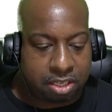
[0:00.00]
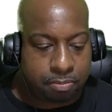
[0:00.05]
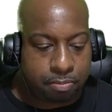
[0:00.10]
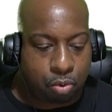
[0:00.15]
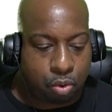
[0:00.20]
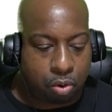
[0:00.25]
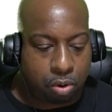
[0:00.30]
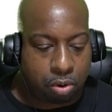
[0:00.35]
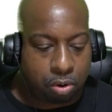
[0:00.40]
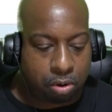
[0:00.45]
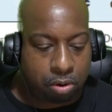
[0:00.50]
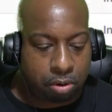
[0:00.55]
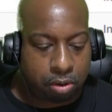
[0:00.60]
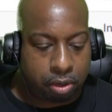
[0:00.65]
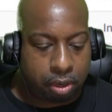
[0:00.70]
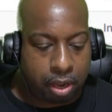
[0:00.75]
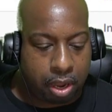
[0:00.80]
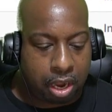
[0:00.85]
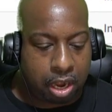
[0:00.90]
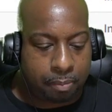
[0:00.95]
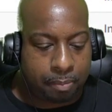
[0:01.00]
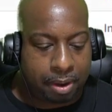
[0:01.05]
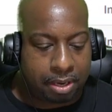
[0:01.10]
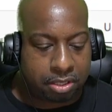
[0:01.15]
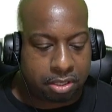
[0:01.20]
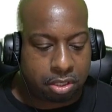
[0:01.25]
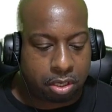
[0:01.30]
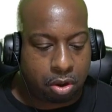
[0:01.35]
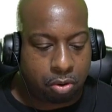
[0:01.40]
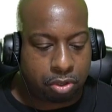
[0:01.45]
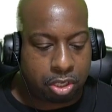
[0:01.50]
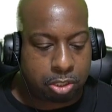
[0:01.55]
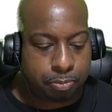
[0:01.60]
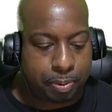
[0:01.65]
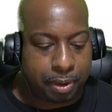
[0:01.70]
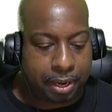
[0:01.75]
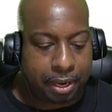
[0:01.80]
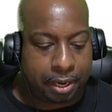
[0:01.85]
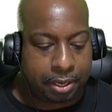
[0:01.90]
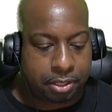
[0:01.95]
some more elements on this
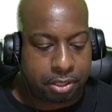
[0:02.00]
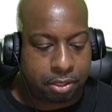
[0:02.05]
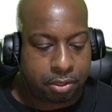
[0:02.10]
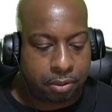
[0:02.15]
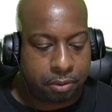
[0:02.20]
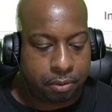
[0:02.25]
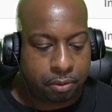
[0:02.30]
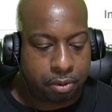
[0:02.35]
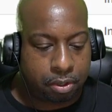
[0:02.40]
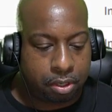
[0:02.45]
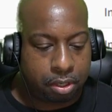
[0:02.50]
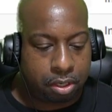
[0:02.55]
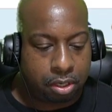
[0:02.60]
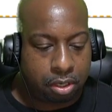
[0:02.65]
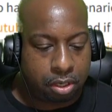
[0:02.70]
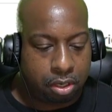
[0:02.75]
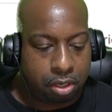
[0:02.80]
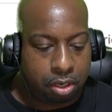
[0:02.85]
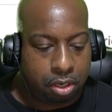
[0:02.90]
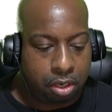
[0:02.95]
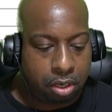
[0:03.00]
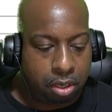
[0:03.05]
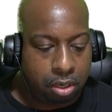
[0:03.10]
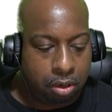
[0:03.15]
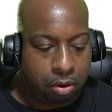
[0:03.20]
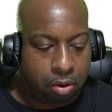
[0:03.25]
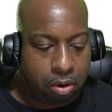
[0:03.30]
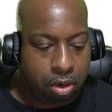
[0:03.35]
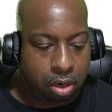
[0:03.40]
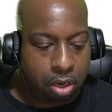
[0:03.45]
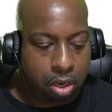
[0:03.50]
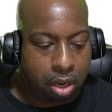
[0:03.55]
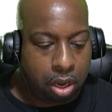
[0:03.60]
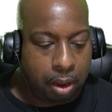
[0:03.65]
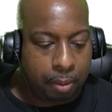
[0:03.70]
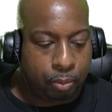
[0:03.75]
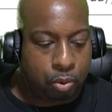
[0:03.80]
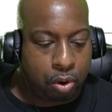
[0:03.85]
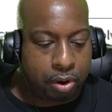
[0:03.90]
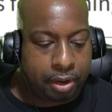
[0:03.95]
page.
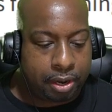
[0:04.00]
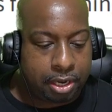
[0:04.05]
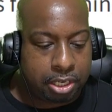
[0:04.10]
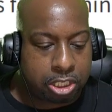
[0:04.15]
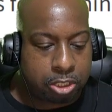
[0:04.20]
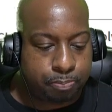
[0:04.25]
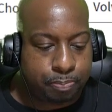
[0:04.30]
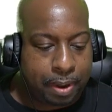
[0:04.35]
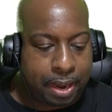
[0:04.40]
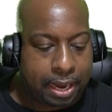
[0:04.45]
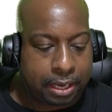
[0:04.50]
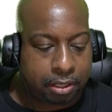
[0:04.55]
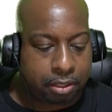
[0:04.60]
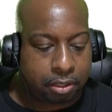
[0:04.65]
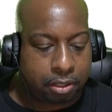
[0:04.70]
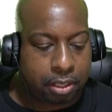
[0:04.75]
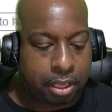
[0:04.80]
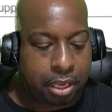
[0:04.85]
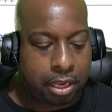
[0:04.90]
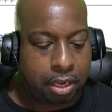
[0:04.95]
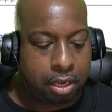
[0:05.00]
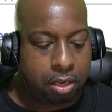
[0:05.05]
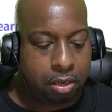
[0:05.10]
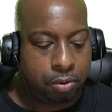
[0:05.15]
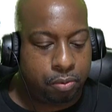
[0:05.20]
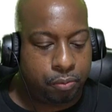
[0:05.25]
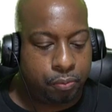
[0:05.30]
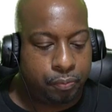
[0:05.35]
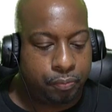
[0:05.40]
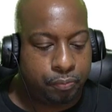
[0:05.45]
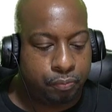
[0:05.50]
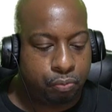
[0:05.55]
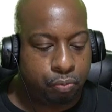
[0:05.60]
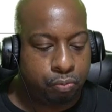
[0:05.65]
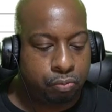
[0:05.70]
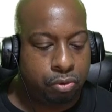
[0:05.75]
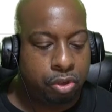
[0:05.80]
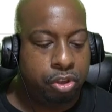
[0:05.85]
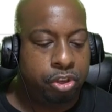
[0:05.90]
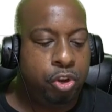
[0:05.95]
I'm going to inspect the
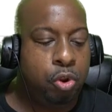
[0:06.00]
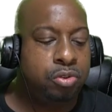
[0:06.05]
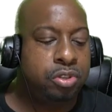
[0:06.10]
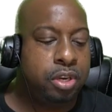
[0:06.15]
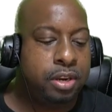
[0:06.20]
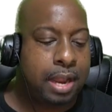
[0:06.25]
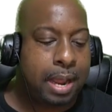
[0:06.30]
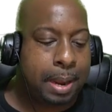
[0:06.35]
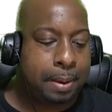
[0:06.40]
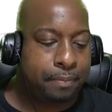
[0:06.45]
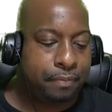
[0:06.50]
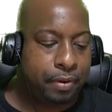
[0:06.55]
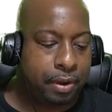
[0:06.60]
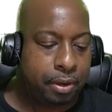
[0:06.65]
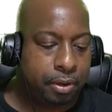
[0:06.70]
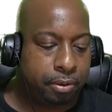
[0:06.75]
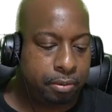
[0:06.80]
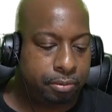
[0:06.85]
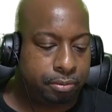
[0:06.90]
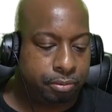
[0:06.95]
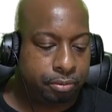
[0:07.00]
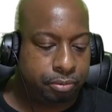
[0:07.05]
username field.